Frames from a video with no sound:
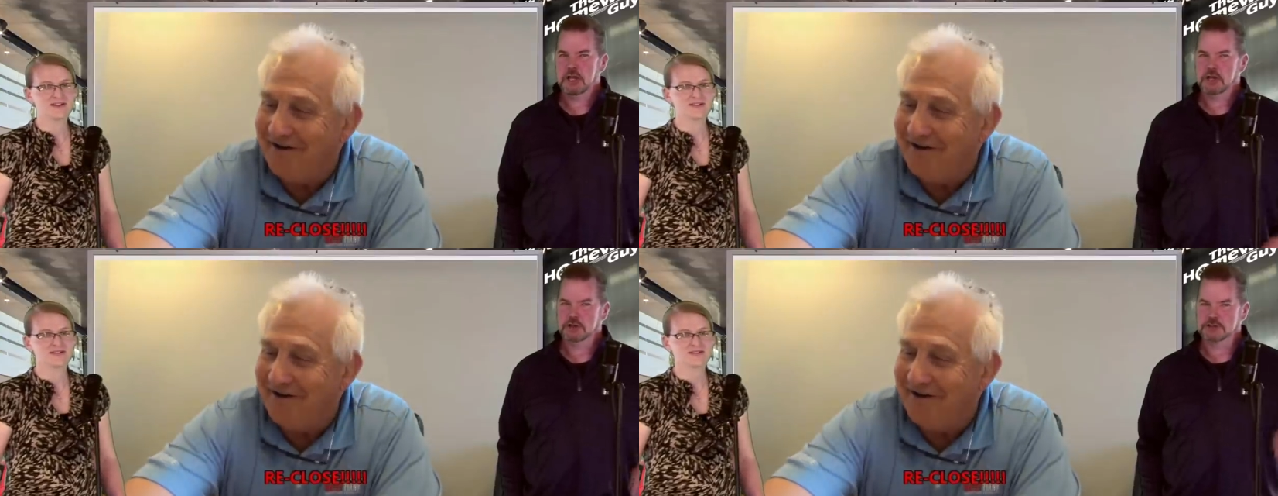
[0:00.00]

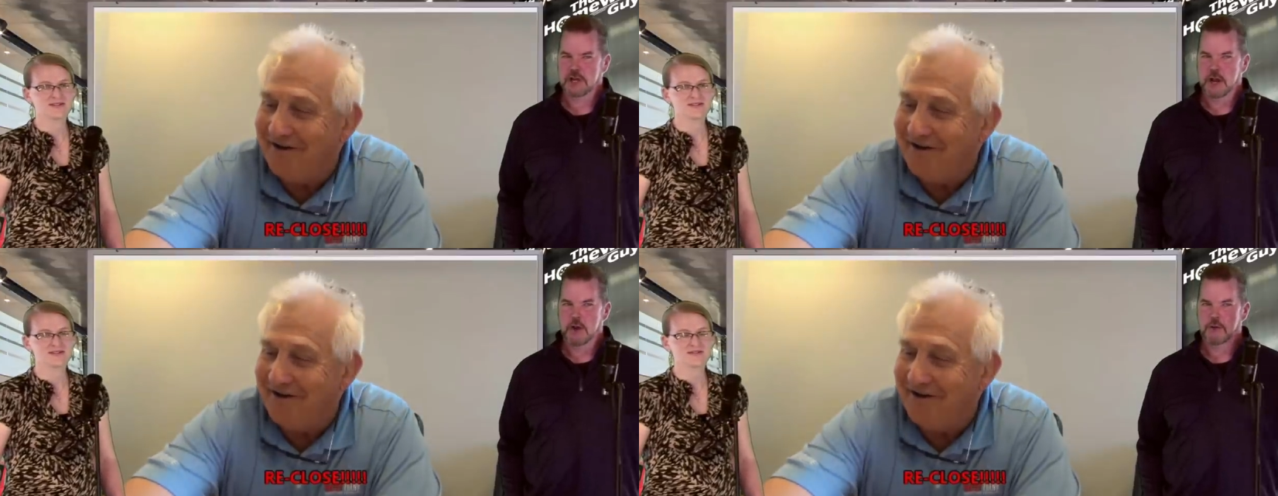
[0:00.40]
Speaker 1: You're
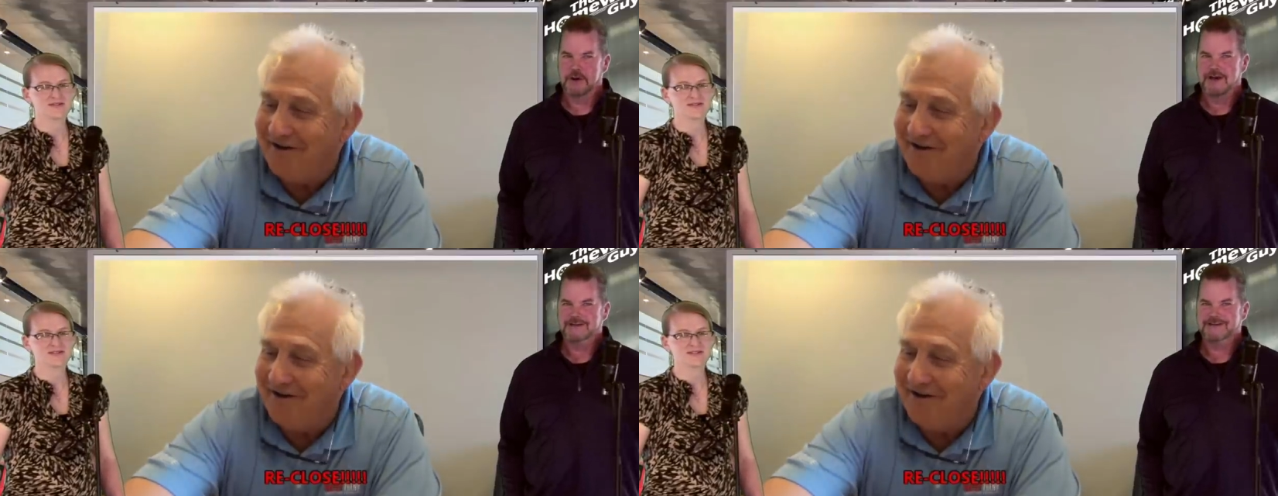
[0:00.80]

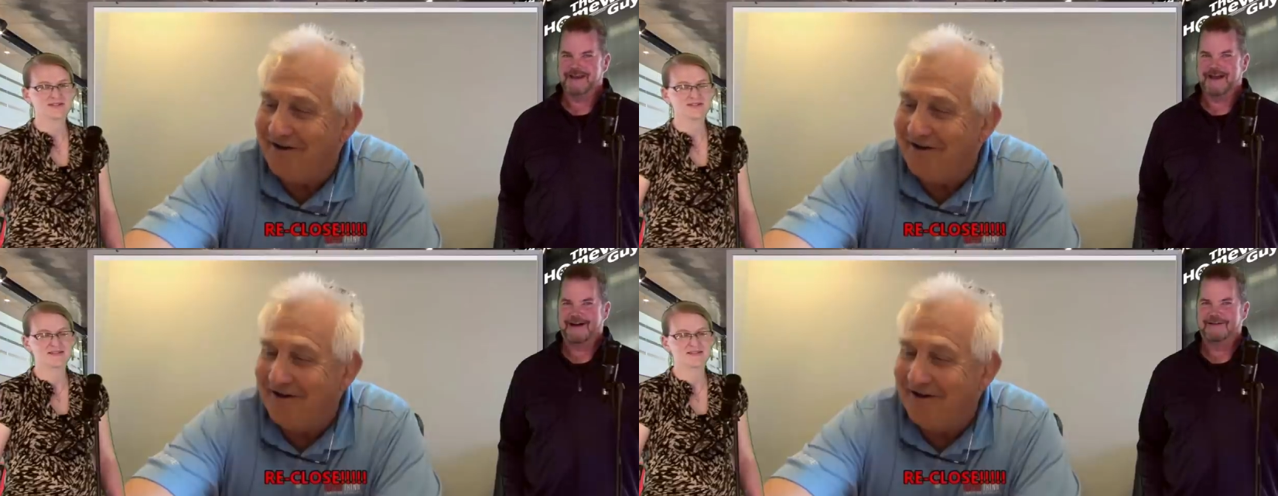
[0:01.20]
slowing us
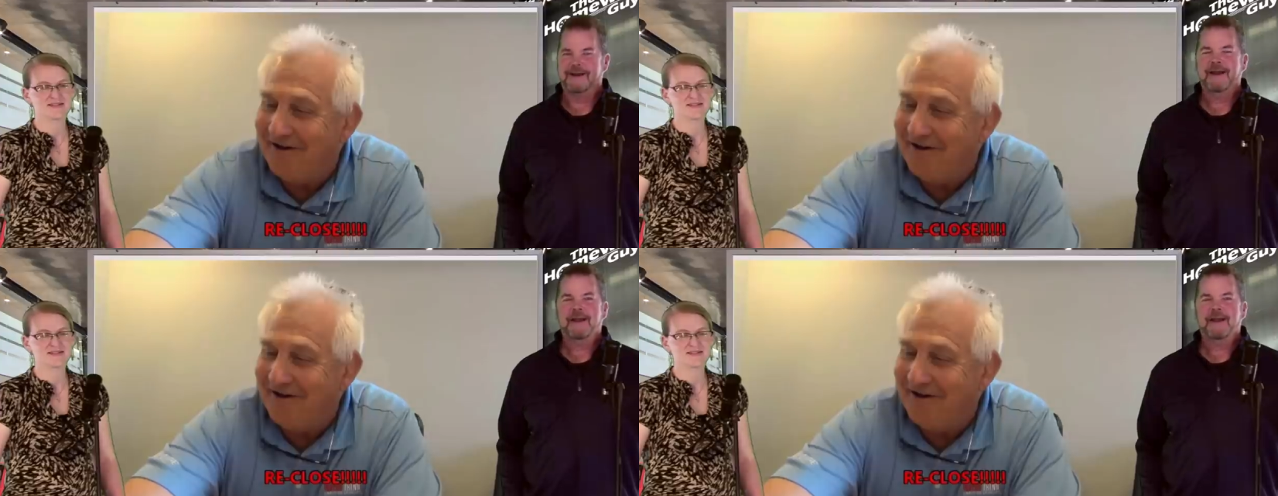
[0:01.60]
down.